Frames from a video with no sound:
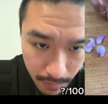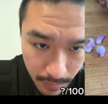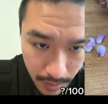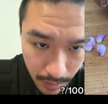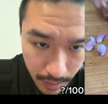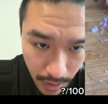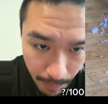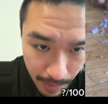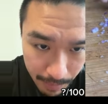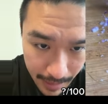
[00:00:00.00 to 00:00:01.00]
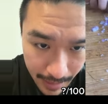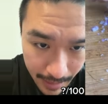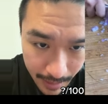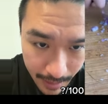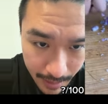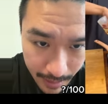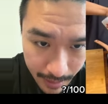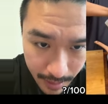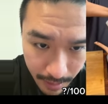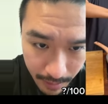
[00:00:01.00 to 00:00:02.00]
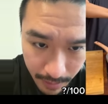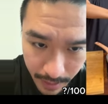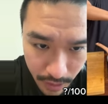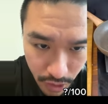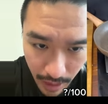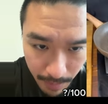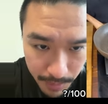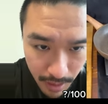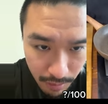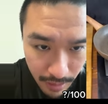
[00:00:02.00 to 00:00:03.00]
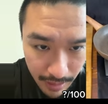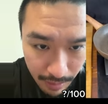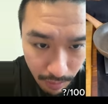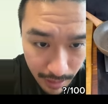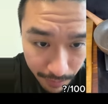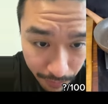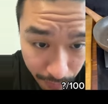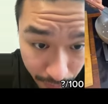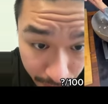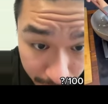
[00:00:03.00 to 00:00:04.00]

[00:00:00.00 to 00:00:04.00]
Milk chopping by hand. His chops are really rough.